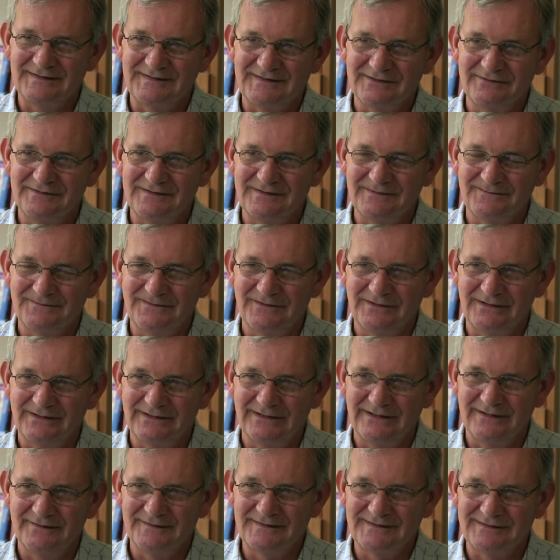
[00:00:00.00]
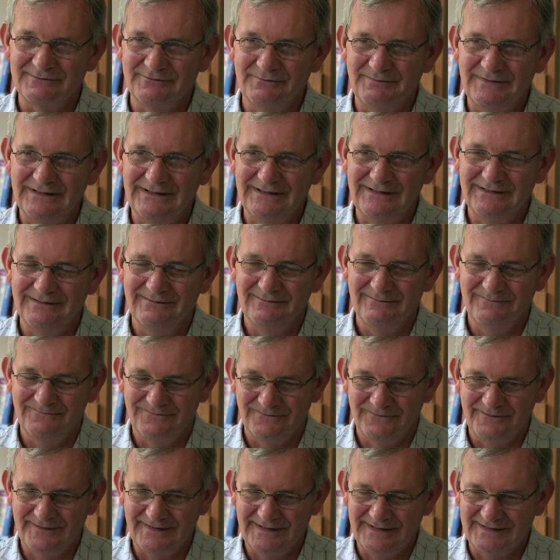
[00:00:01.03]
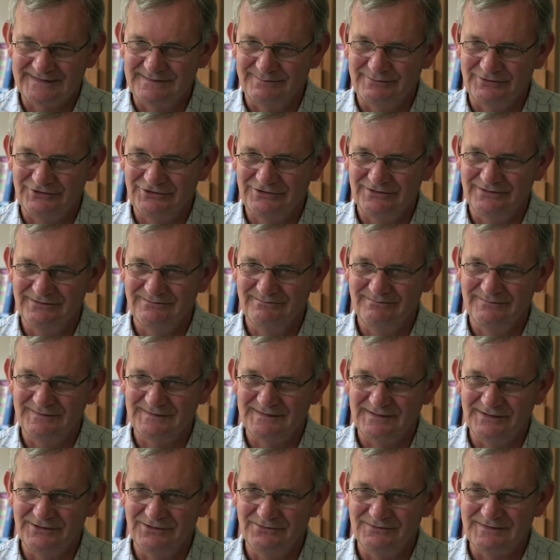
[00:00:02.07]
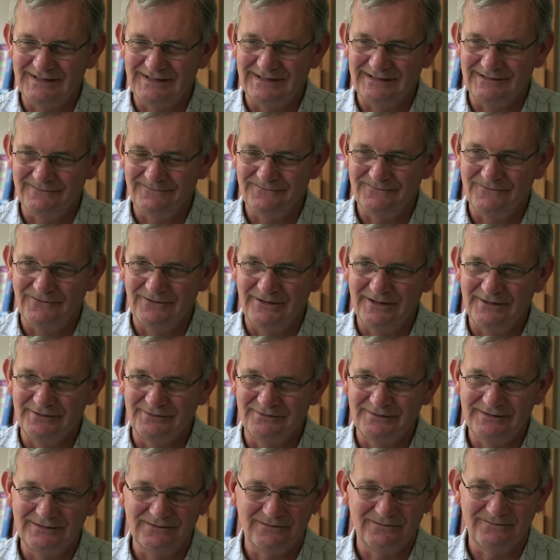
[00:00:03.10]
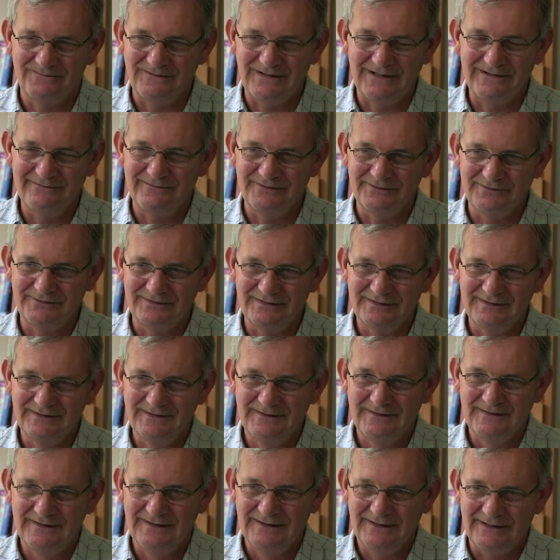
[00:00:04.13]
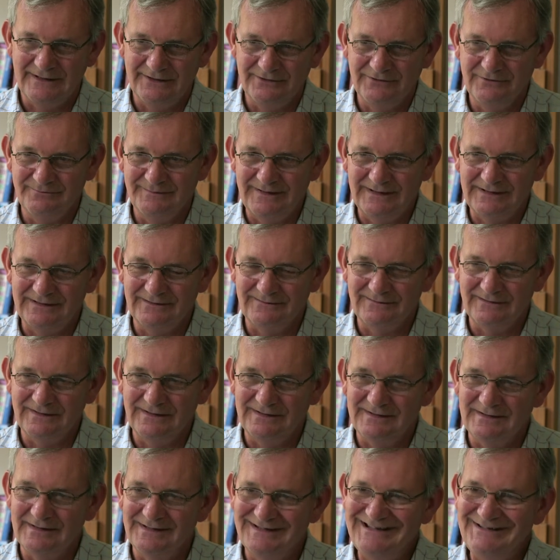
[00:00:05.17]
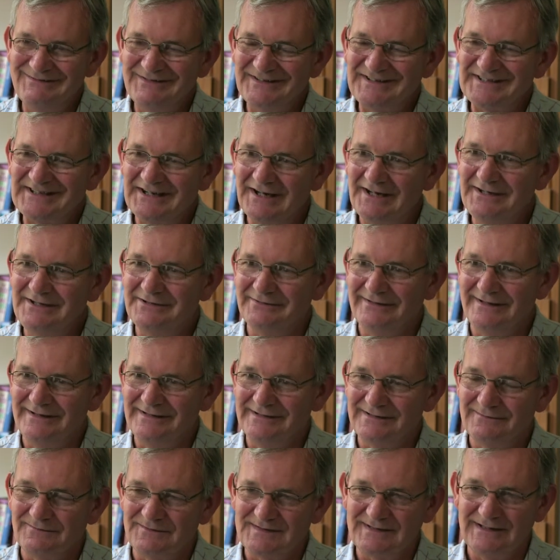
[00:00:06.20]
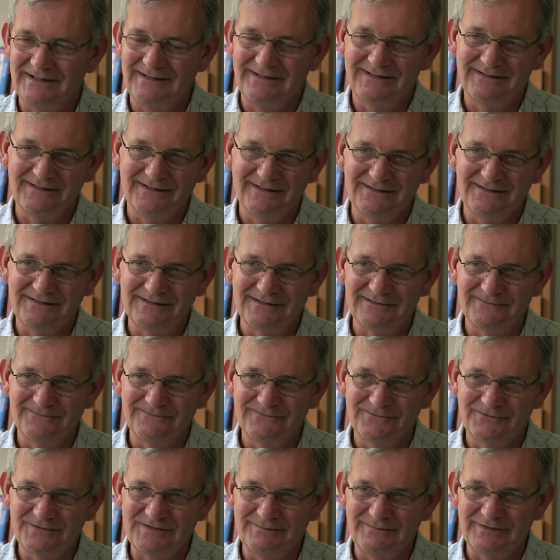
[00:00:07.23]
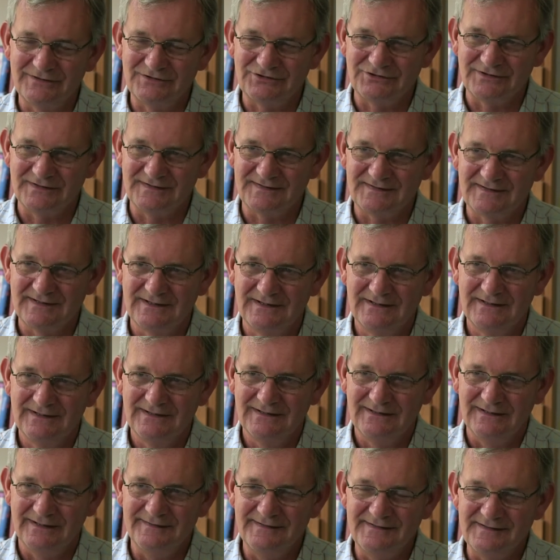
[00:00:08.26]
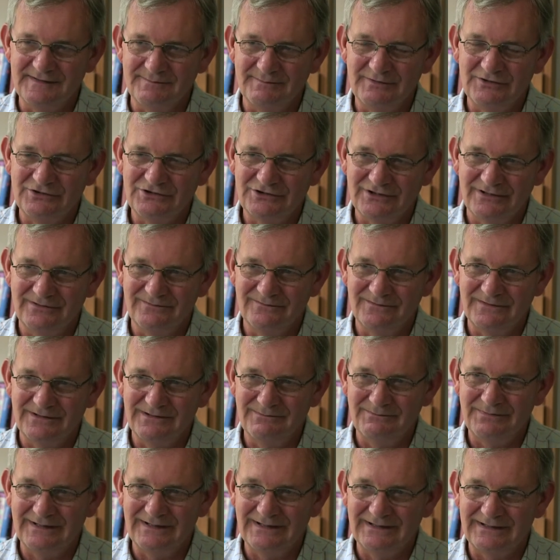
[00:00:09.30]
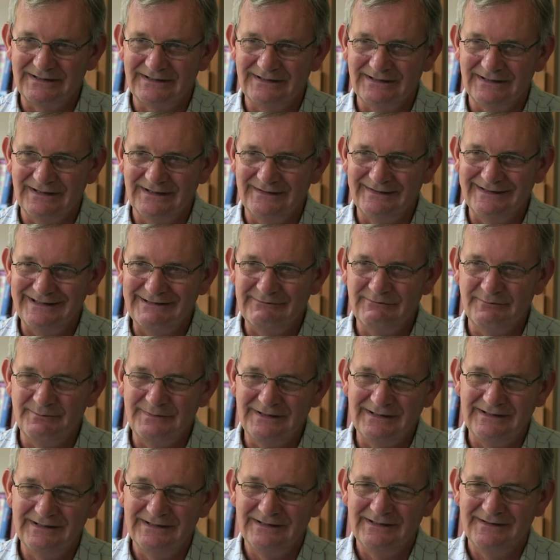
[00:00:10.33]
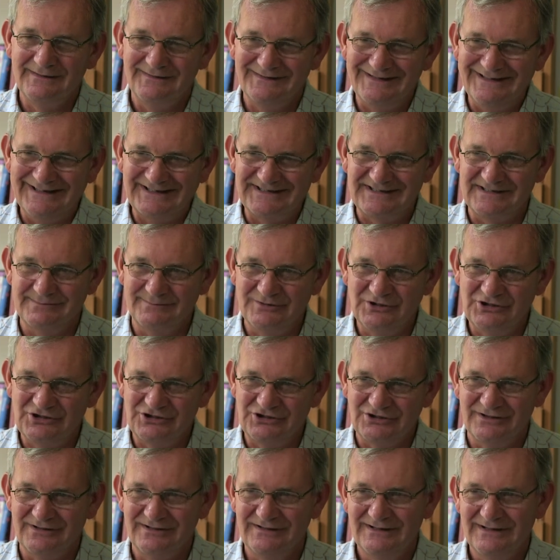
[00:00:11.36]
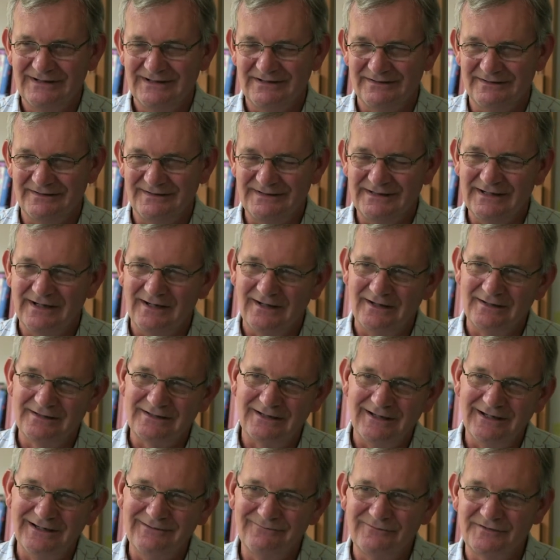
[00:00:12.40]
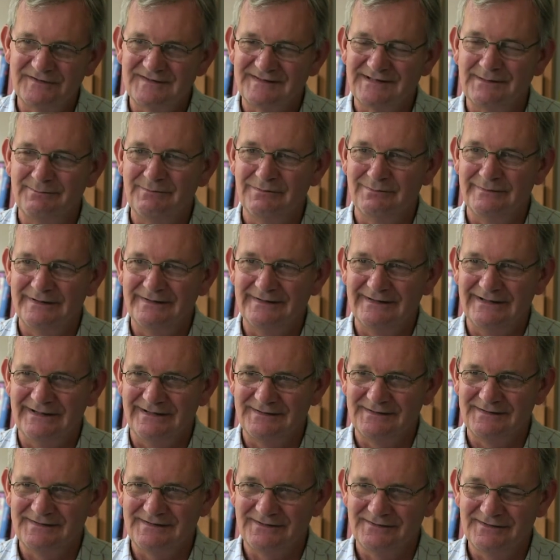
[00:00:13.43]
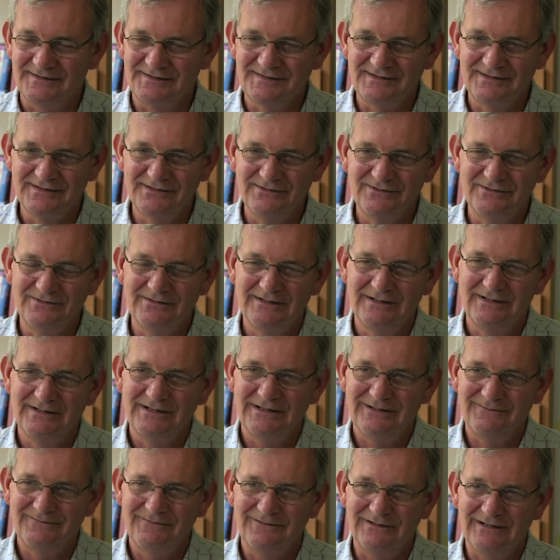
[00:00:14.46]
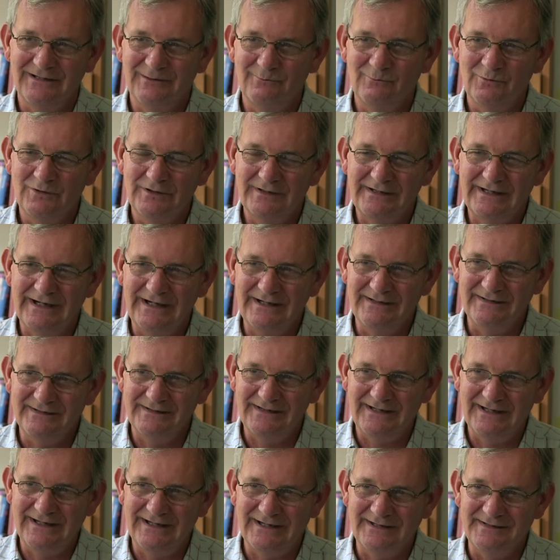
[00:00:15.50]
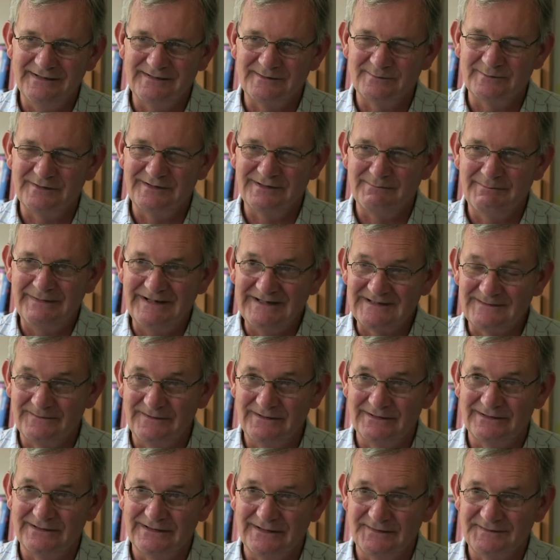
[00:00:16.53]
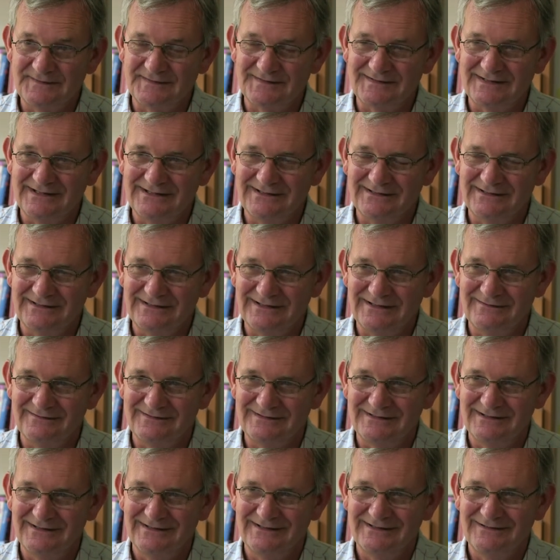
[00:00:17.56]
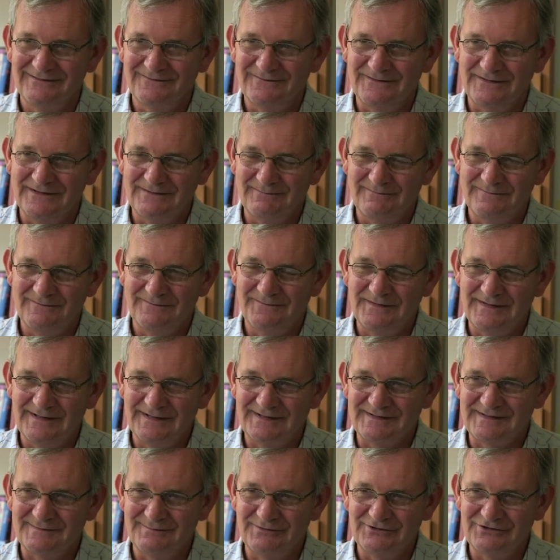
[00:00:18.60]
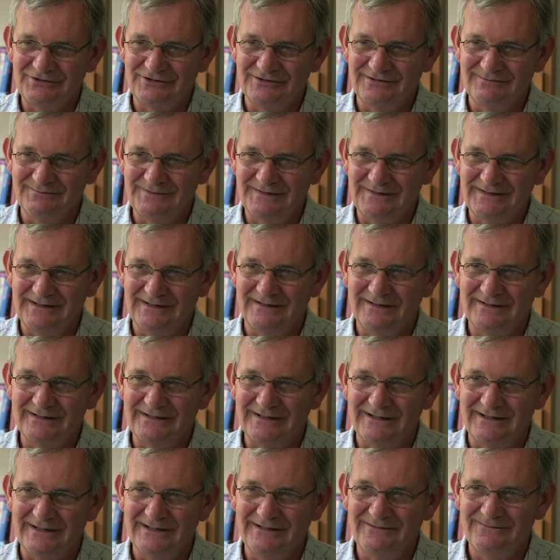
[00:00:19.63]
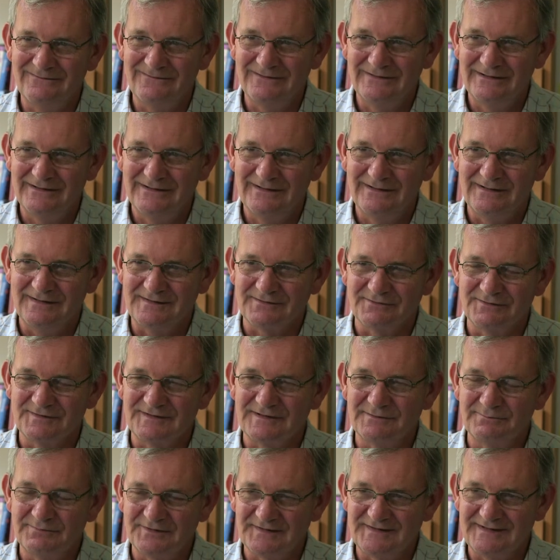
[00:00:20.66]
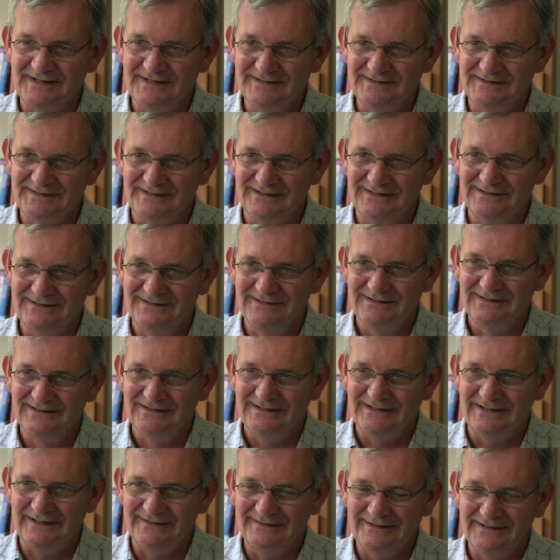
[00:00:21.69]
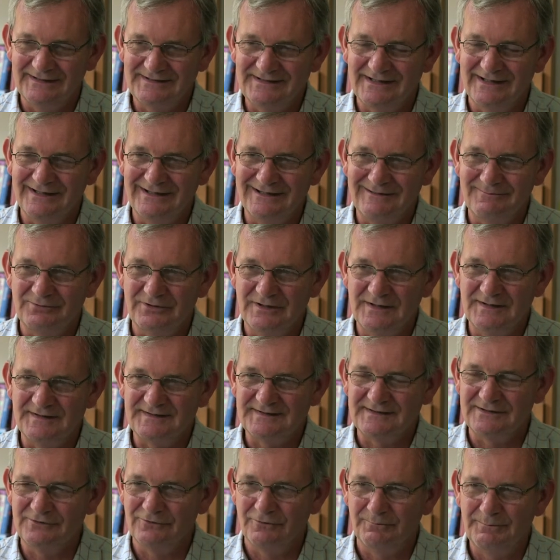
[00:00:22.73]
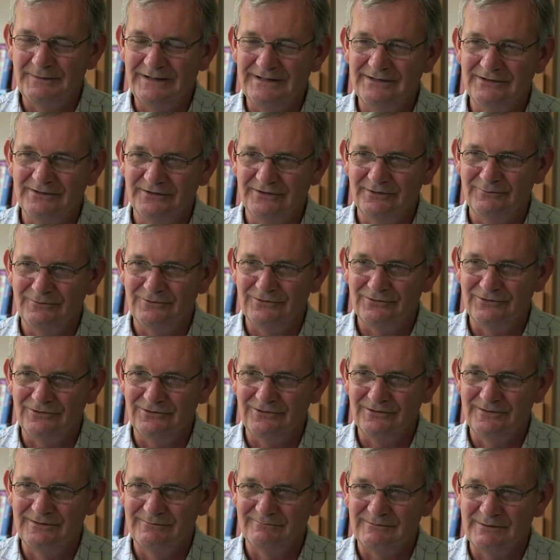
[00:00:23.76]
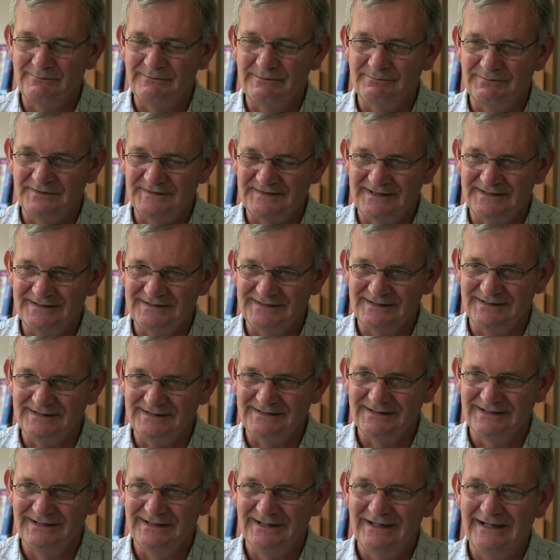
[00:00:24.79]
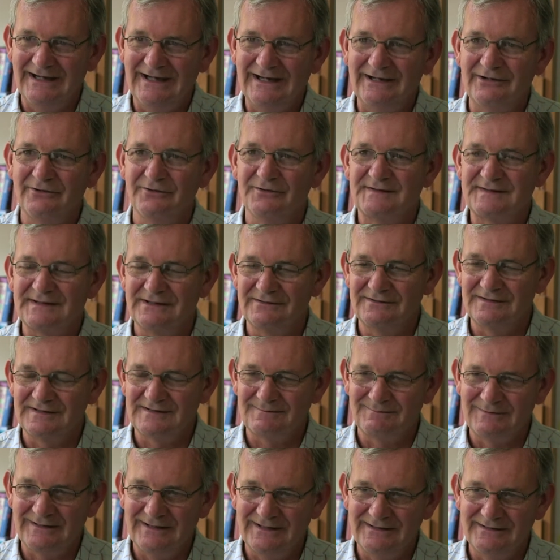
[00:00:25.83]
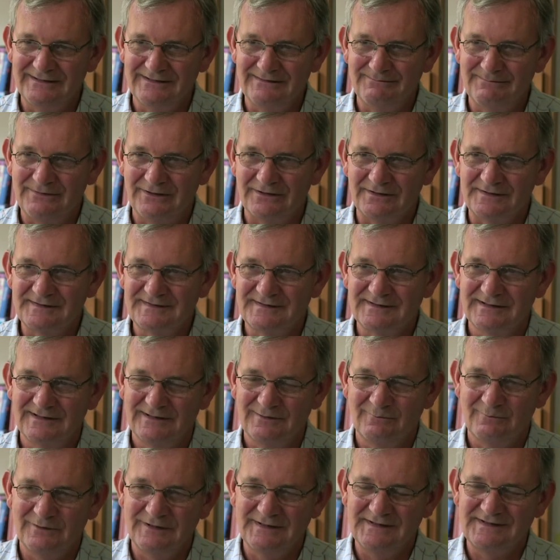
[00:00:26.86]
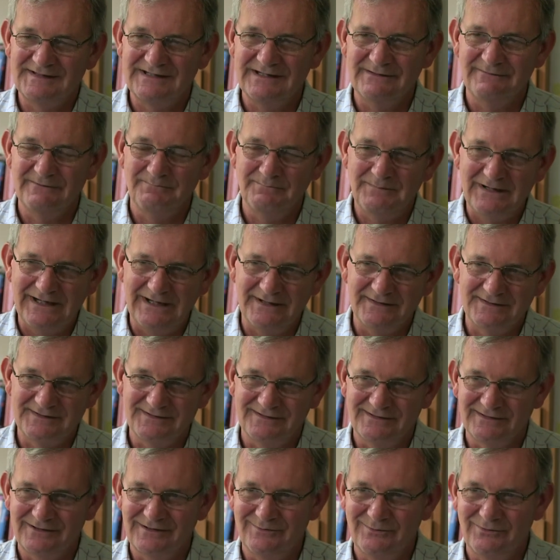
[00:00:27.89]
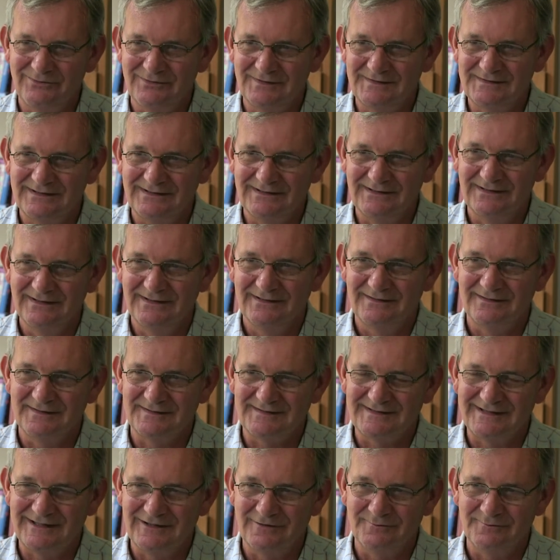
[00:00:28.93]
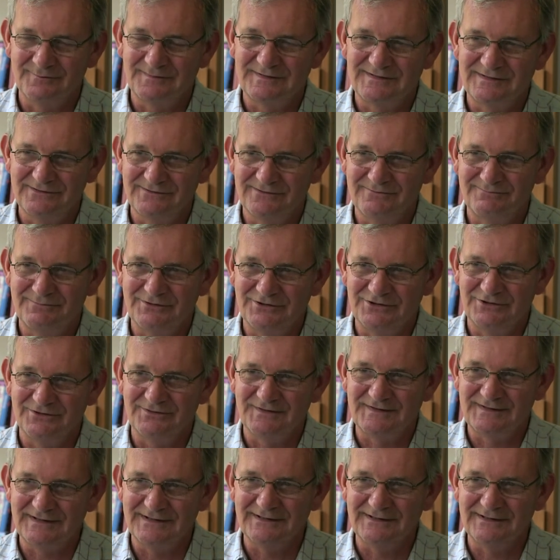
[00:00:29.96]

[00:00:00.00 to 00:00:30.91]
series of photographs that would be for the exhibition. So you take the 400 or 500 and you'd make an even tighter edit of, say, 30 to 40 pictures. And these would be shown very big, and they would be the exhibition, and then the archive would supplement that. So the two, if you like, work hand in hand, where the best photographs are taken out for the exhibition, but the archive is also presented, and they're 10:8 prints and all pinned on the wall when we present it, and also displayed in a box when it's given back to the community that's helped to produce